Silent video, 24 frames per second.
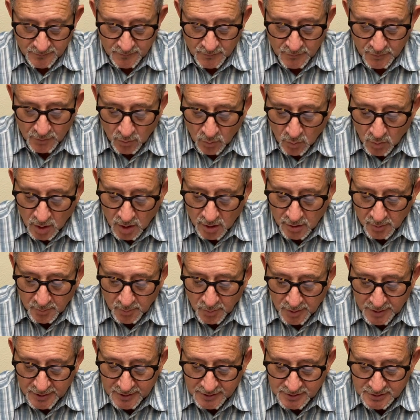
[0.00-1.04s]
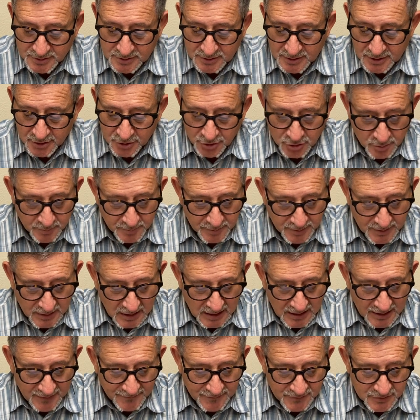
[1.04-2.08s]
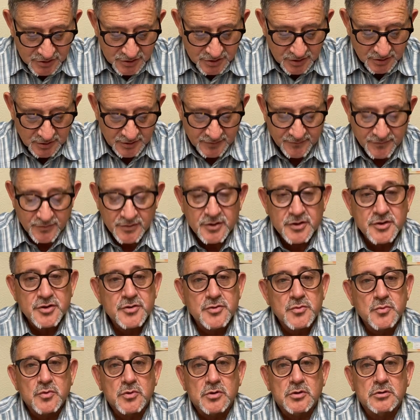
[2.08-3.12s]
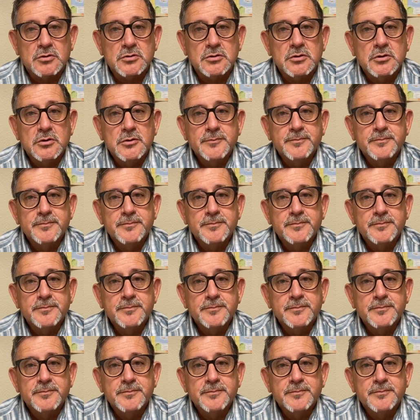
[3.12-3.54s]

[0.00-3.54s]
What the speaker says: her water breaks and human life is delivered into the world.